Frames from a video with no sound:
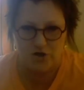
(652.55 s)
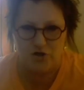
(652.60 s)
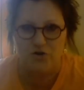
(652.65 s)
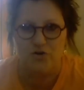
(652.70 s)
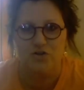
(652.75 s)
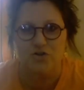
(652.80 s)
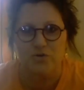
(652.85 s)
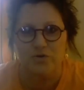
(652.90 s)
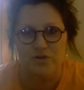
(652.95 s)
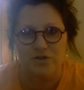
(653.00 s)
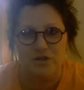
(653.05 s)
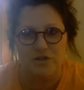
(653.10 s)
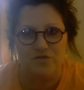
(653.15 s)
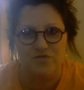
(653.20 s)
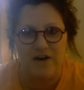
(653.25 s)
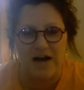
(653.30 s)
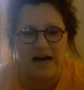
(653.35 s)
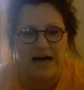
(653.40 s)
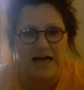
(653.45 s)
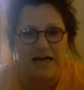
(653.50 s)
You're doing just
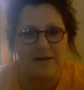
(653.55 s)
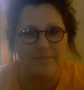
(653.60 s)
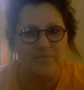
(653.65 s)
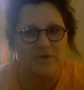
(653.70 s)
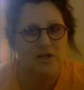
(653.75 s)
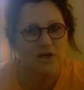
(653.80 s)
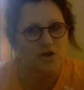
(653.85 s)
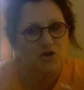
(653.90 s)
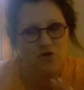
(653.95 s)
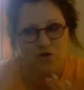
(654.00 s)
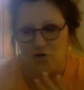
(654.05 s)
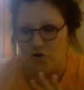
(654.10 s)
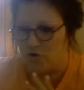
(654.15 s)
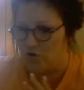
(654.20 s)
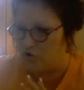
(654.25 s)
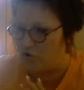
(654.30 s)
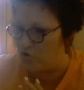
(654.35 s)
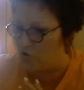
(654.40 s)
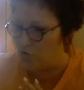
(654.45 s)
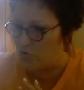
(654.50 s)
fine.
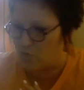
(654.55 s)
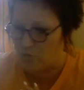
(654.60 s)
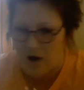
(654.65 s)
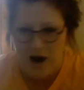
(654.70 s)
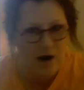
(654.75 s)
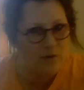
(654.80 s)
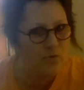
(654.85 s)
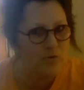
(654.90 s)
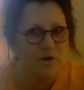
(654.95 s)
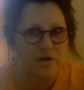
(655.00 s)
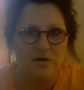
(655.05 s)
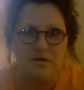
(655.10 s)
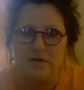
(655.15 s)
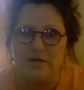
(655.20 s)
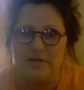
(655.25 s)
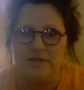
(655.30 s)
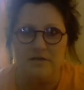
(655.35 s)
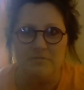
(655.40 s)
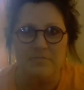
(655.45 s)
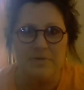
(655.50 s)
You're, you're right where you
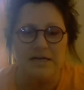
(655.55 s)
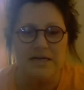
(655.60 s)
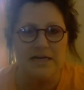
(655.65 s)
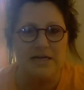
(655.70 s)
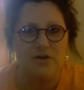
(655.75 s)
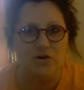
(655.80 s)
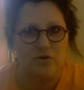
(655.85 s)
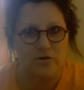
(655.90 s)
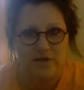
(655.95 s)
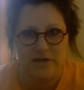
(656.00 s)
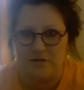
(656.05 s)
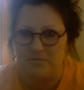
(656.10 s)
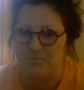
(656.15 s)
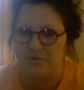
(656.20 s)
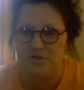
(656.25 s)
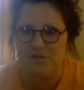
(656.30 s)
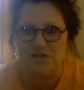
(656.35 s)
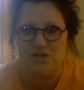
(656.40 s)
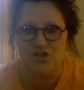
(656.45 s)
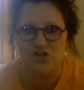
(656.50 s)
need to be. You're in
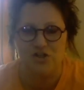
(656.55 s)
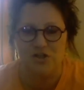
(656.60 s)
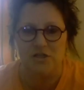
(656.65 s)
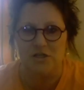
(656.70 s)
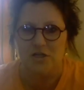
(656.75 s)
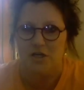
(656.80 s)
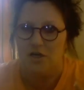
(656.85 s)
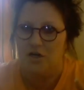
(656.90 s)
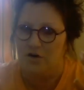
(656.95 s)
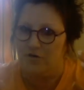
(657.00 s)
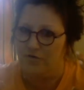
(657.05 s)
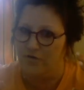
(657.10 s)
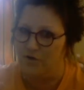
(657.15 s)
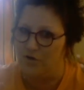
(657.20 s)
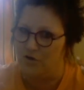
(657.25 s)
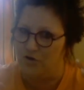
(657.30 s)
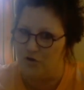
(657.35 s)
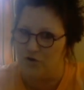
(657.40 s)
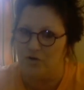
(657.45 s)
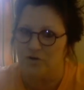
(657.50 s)
position for
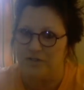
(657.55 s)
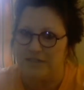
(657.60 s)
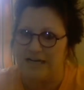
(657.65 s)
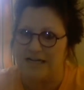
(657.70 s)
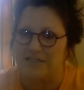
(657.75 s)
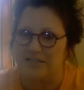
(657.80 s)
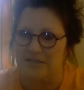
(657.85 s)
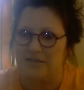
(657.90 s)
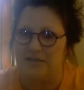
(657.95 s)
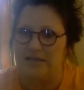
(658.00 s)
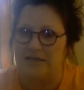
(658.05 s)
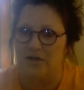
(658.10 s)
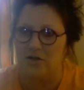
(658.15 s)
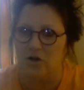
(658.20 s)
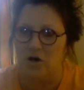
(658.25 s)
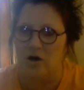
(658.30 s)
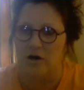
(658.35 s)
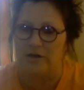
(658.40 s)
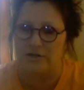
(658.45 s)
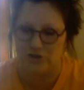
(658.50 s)
your destiny to
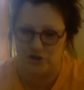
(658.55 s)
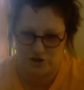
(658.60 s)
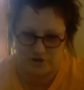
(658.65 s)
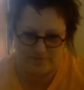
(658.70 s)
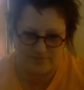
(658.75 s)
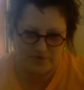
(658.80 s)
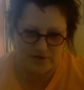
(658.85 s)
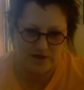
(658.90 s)
launch.